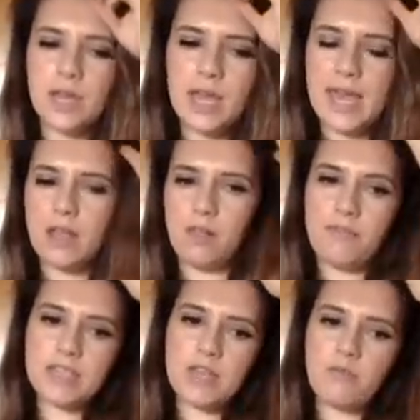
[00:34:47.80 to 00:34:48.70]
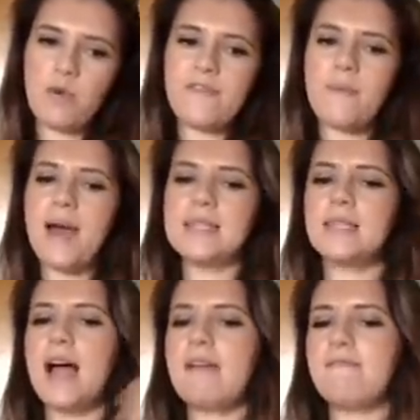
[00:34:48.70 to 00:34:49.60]
heal. There's, with the past
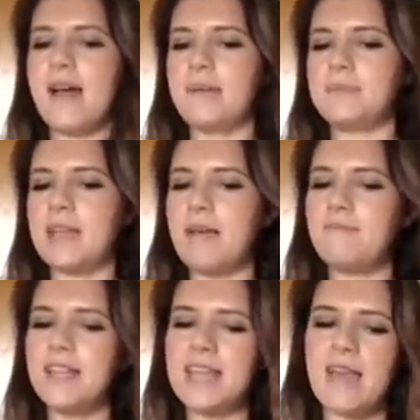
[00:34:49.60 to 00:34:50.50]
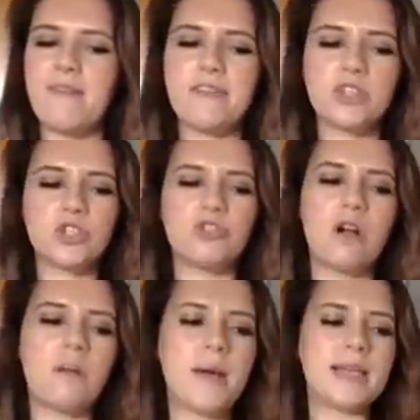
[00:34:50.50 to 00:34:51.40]
life vibes, I'm really getting there is a
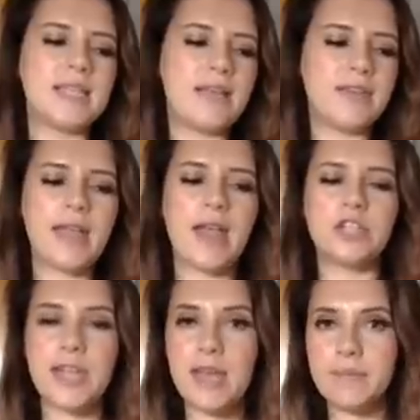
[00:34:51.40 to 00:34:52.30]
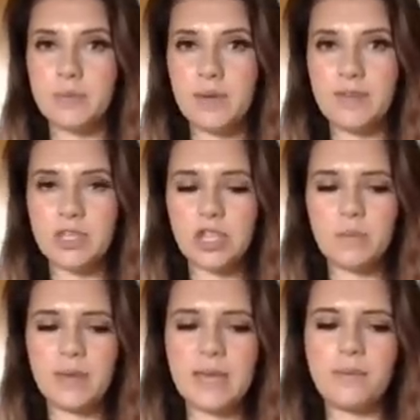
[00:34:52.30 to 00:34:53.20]
strong past life connection here between these
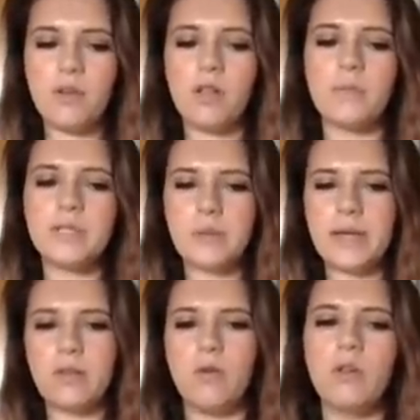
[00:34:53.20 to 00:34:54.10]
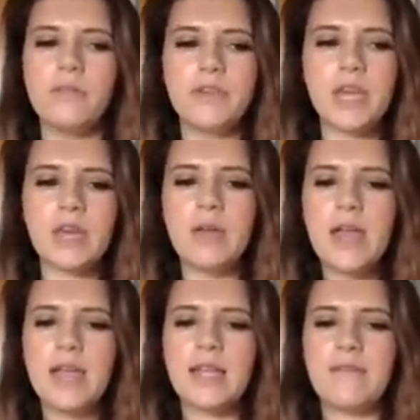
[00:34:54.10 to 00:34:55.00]
two people, or between all of you.
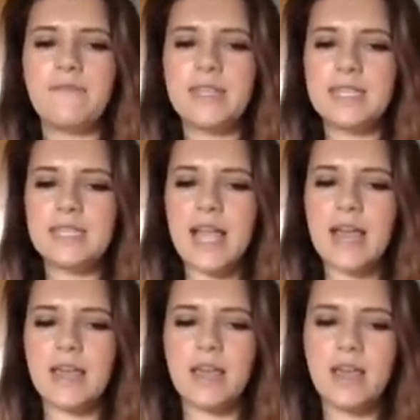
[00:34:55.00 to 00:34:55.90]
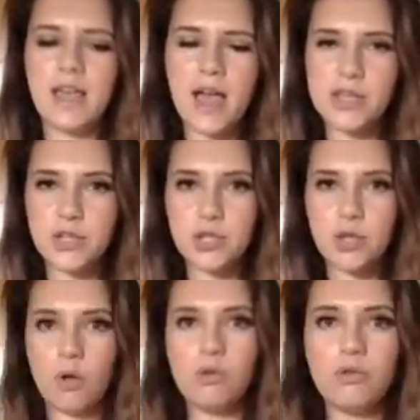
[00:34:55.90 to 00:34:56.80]
Like, this is like a
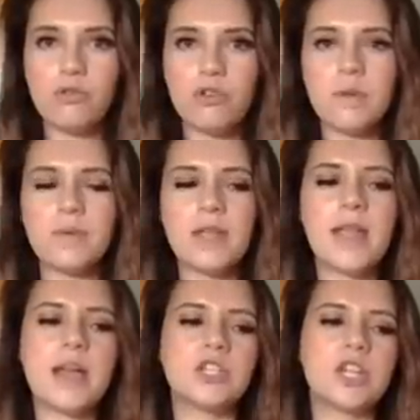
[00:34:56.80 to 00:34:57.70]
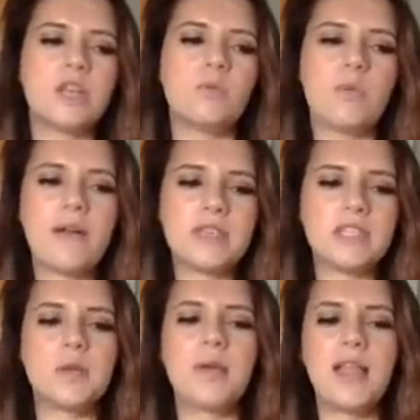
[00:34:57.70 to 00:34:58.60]
soul group connection where there's
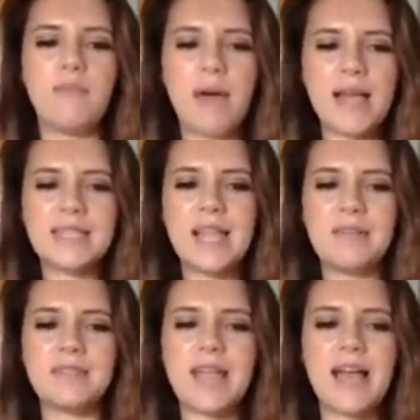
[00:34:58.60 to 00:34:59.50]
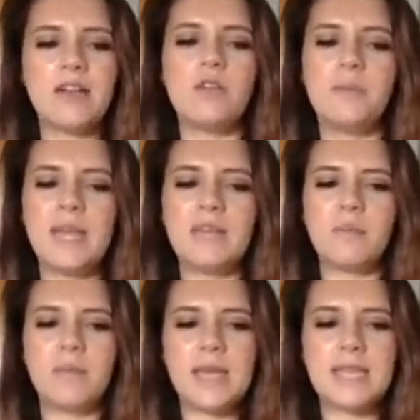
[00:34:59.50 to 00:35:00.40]
some kind of past life cycle being
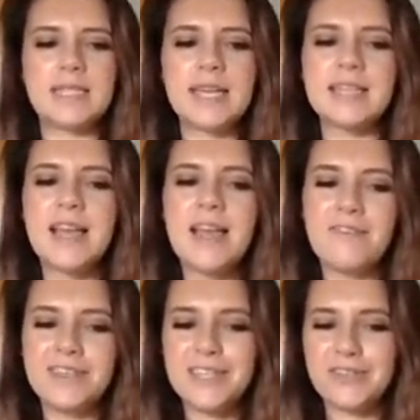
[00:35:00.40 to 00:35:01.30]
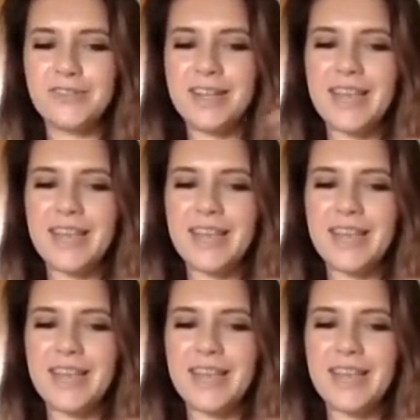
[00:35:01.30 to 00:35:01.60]
repeated. This is really